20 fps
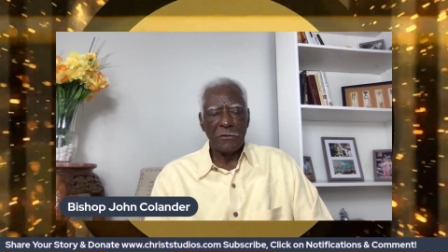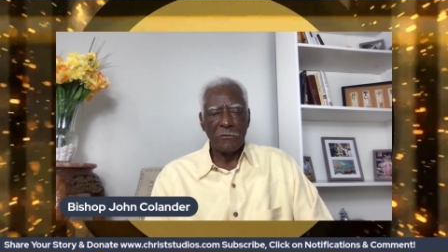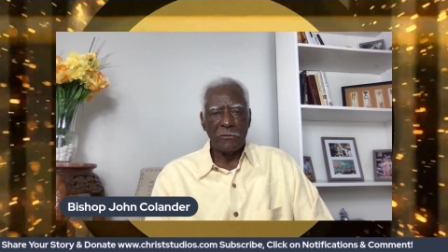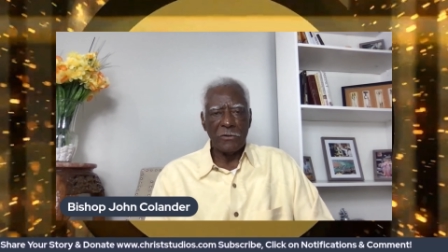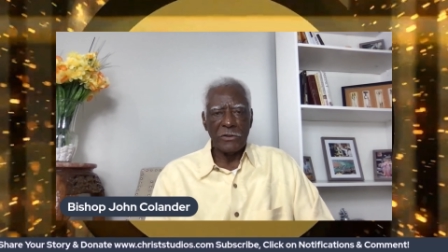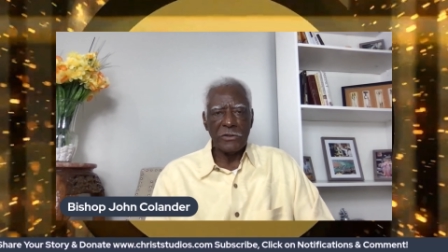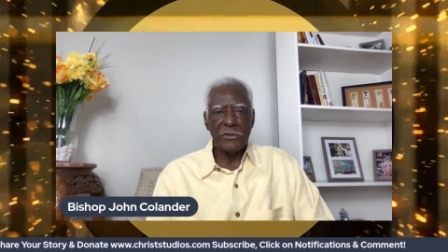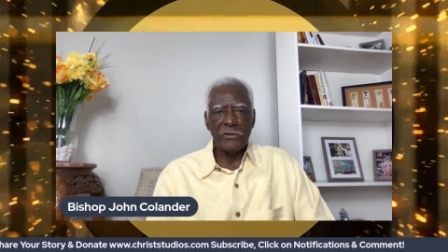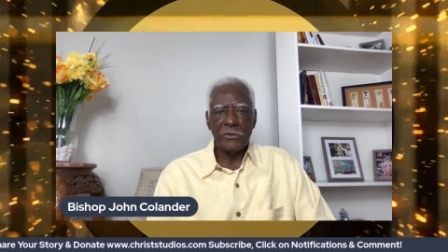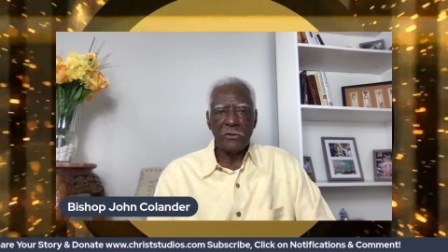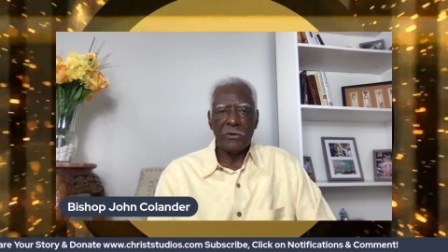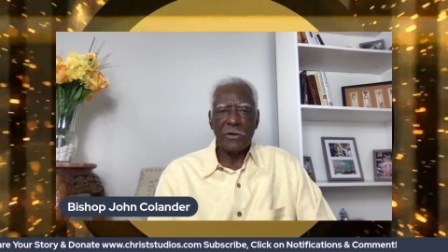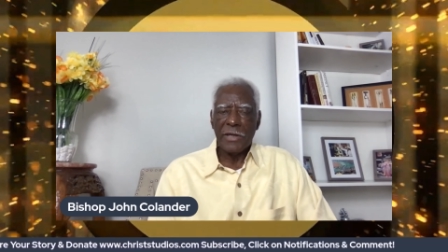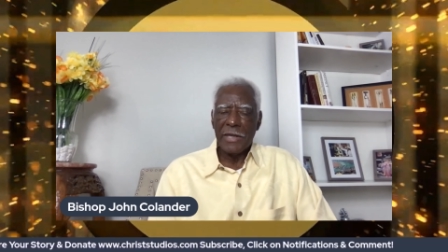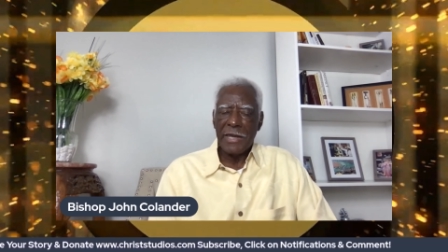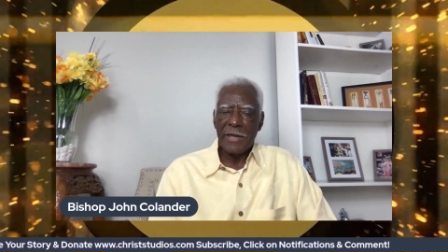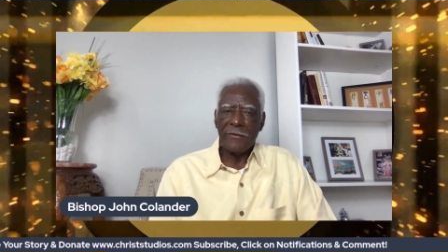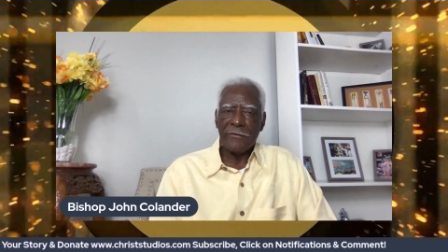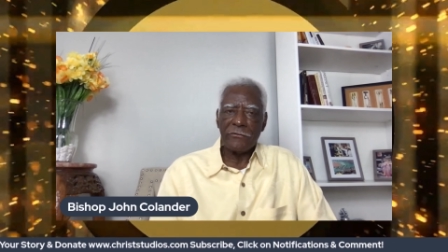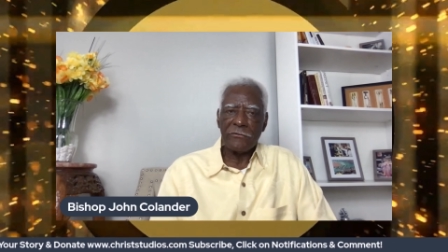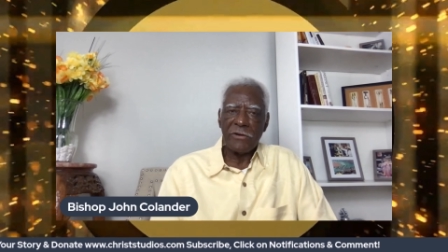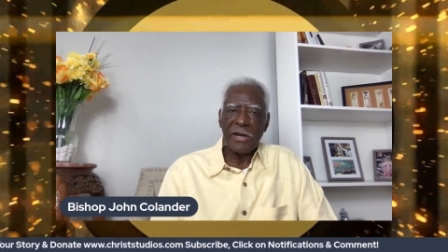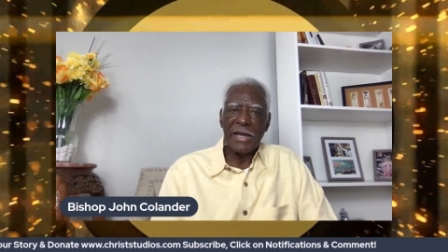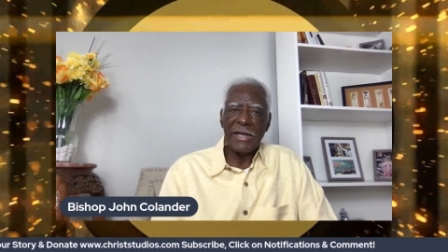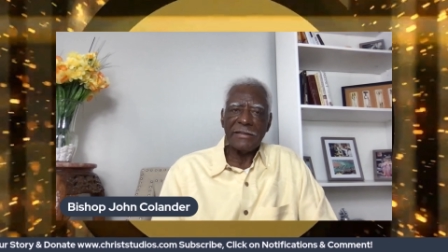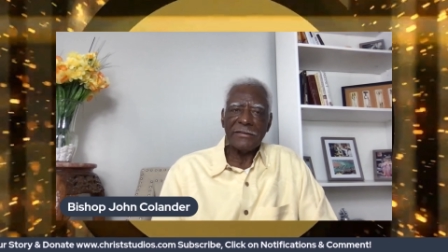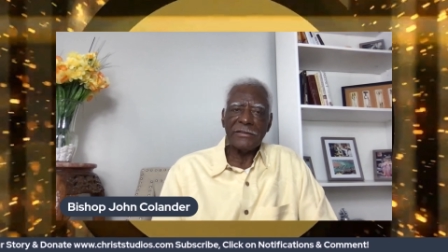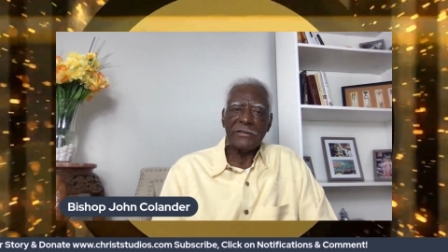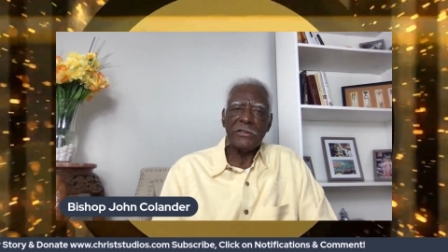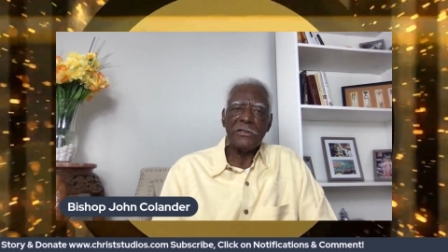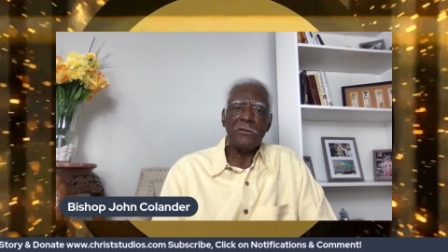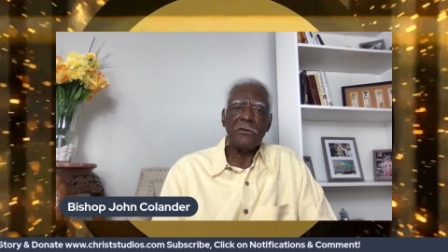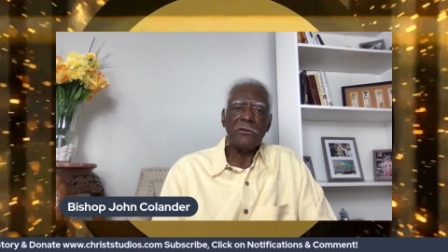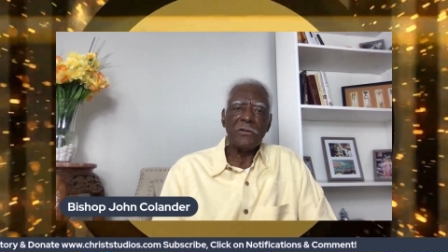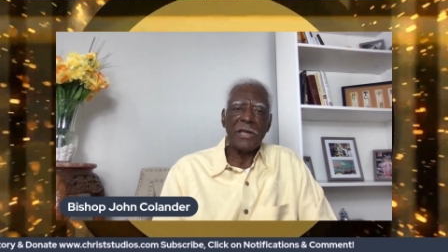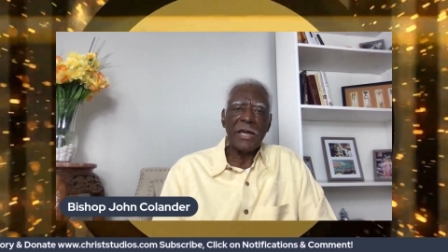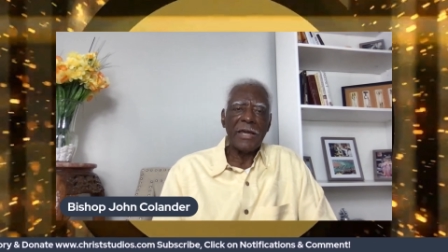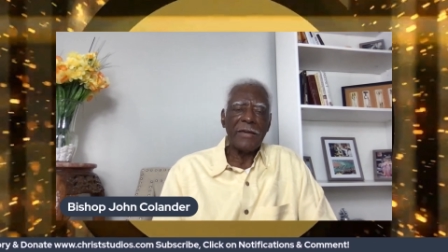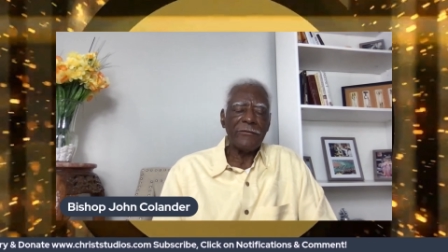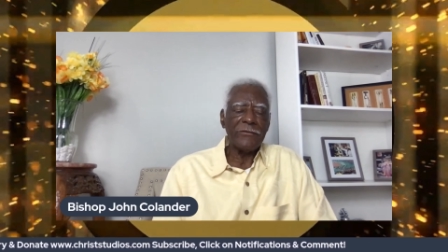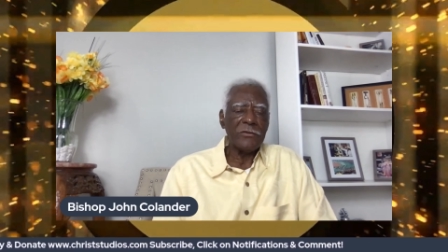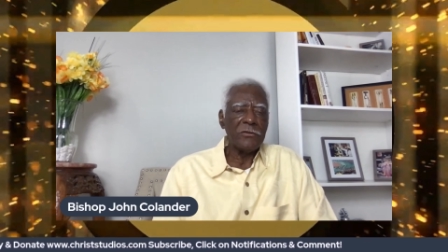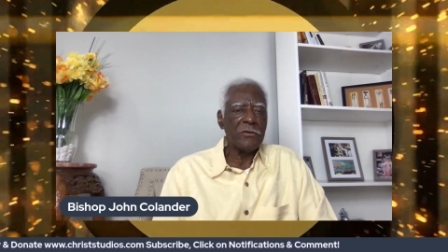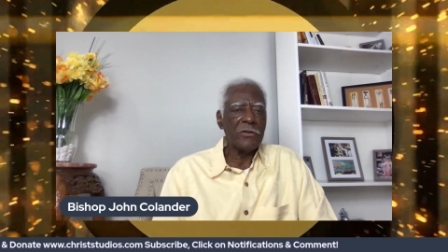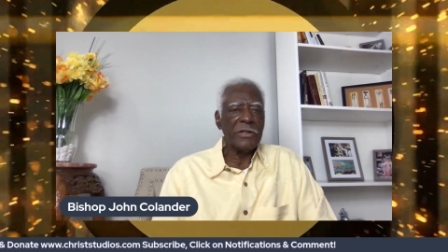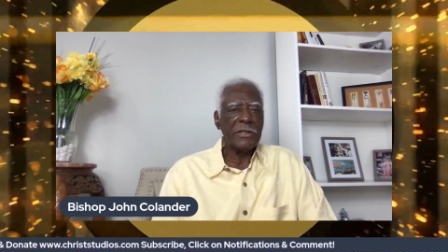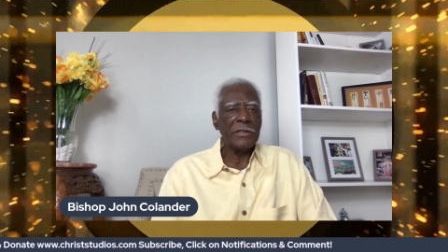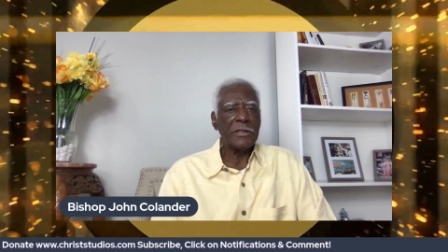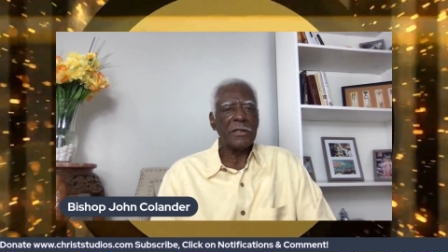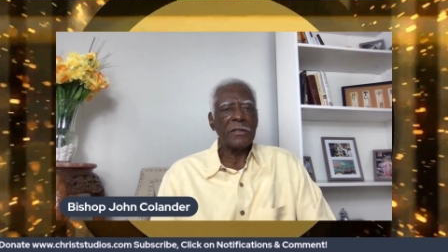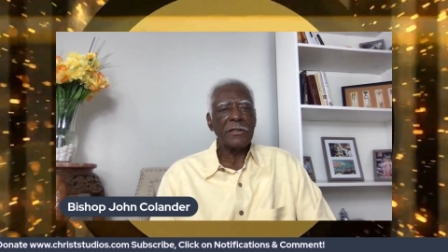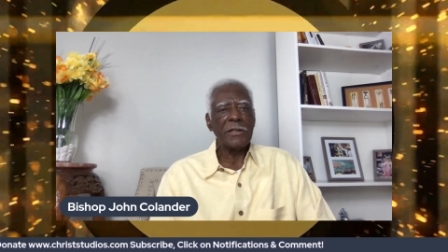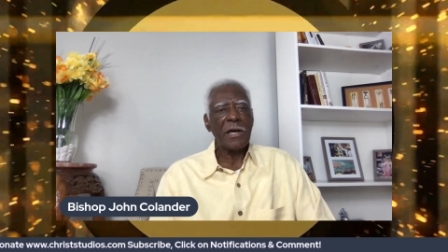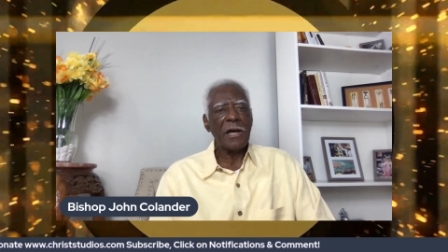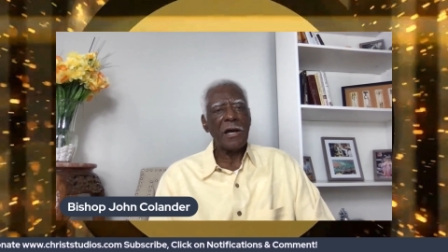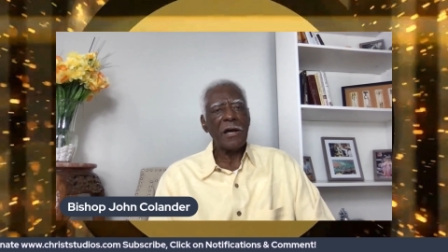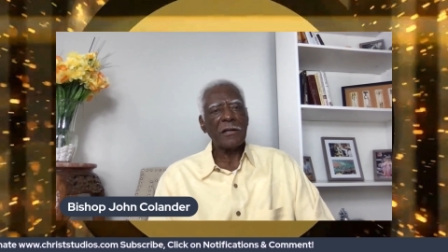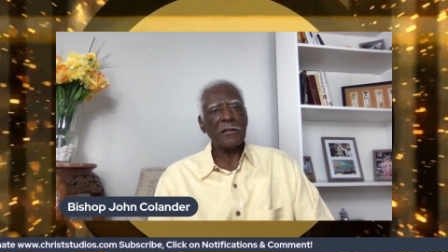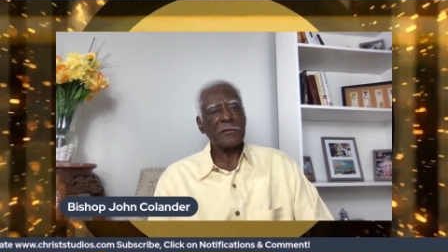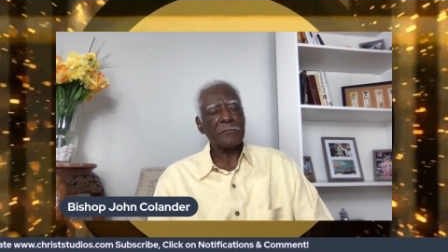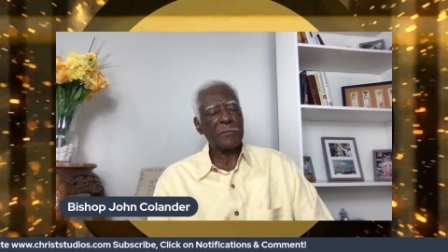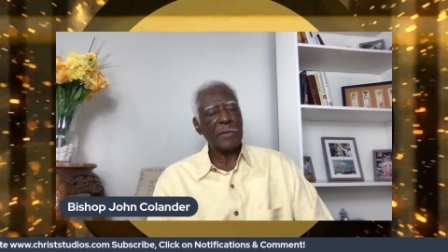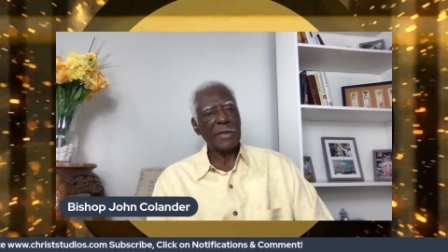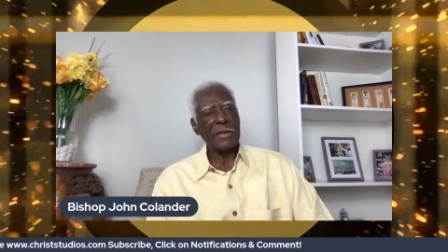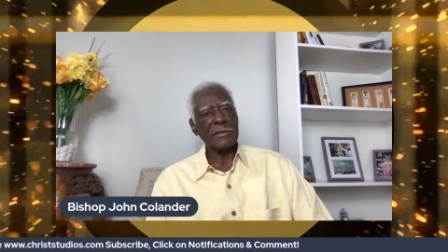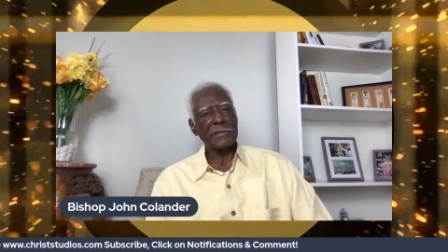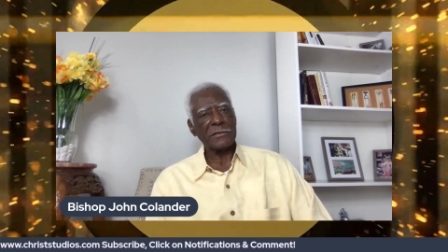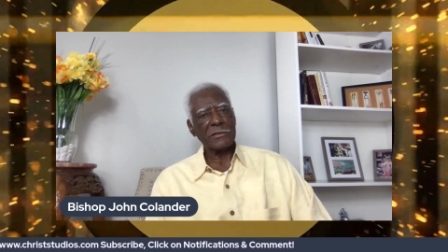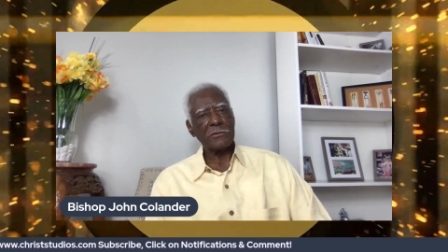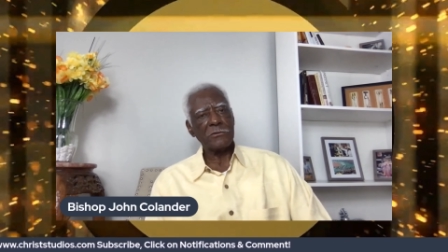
When you don't have Christ in your life, you're in a dark space.